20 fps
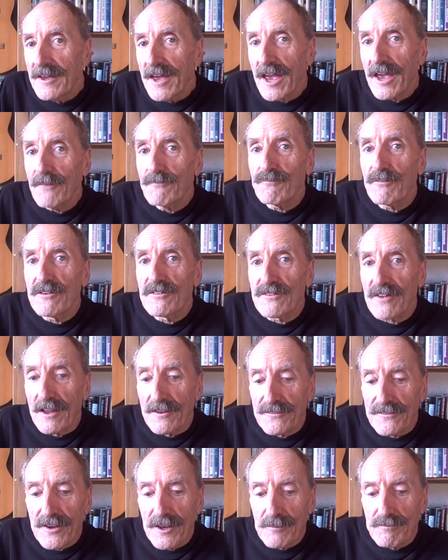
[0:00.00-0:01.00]
every
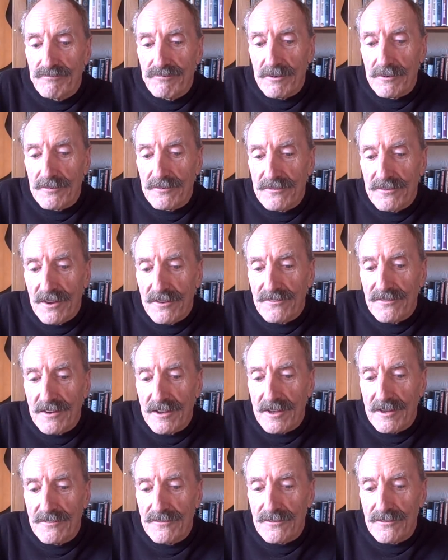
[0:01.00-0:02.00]
Sunday
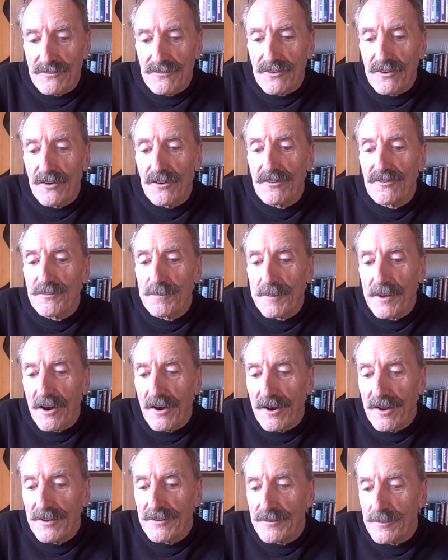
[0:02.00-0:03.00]
processing into church
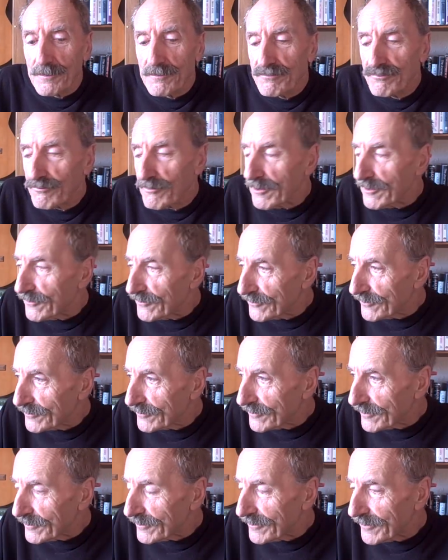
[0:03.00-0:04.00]
behind the
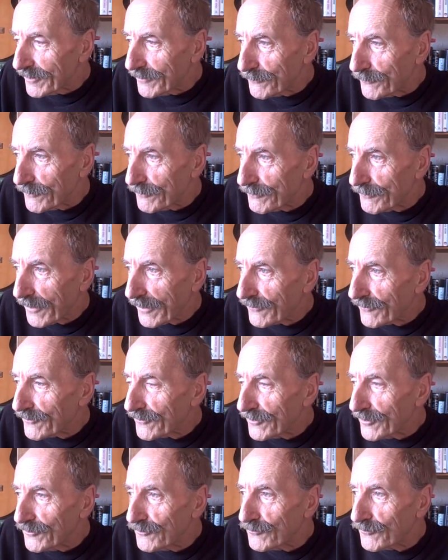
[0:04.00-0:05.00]
priest in
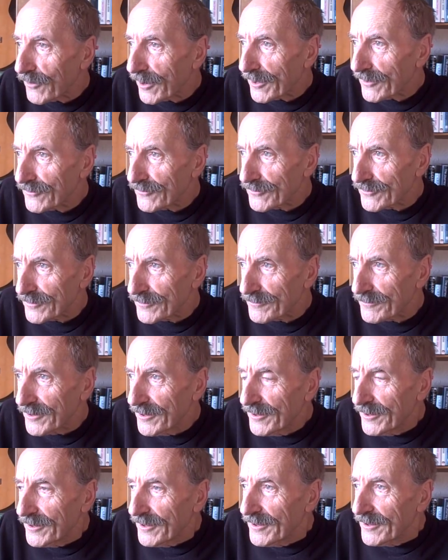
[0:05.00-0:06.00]
fancy dress and
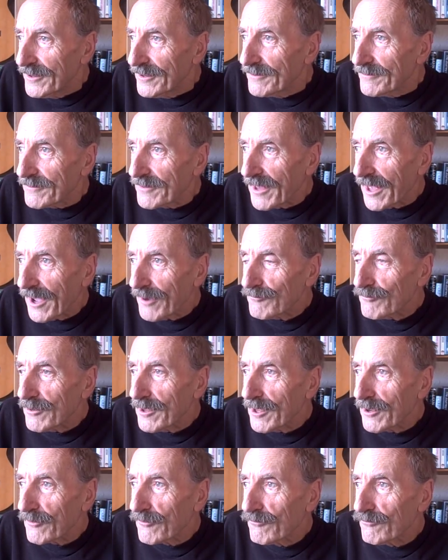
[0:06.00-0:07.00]

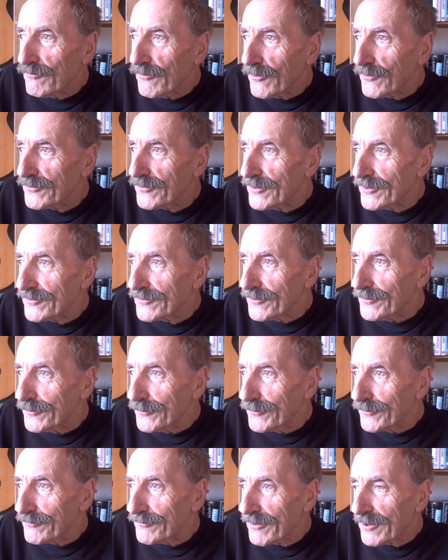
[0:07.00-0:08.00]
carrying crosses and
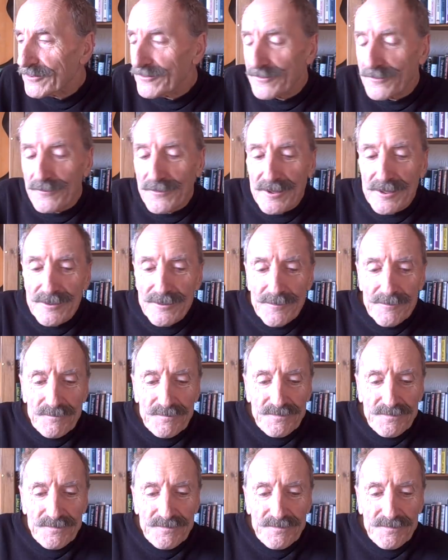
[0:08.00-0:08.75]
all the rest of it.